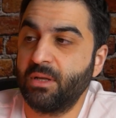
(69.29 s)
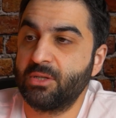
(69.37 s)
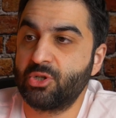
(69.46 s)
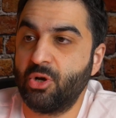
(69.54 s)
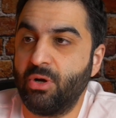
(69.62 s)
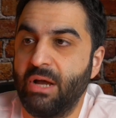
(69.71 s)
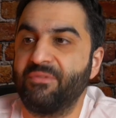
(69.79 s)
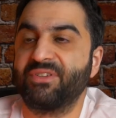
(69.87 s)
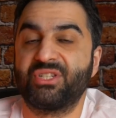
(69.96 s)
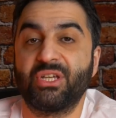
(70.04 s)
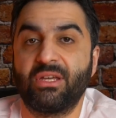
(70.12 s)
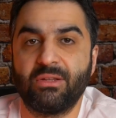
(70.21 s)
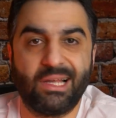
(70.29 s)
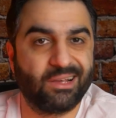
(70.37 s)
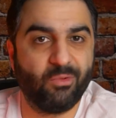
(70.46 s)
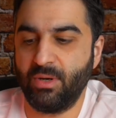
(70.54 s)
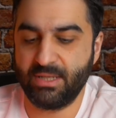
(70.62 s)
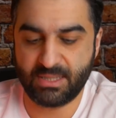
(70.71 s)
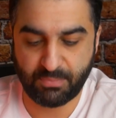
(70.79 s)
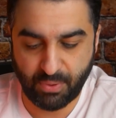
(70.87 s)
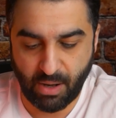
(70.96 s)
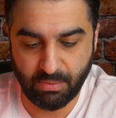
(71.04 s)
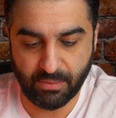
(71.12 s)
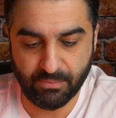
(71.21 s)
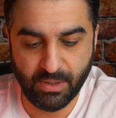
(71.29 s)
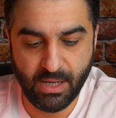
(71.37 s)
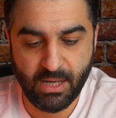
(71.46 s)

So I was thinking like, what is the problem?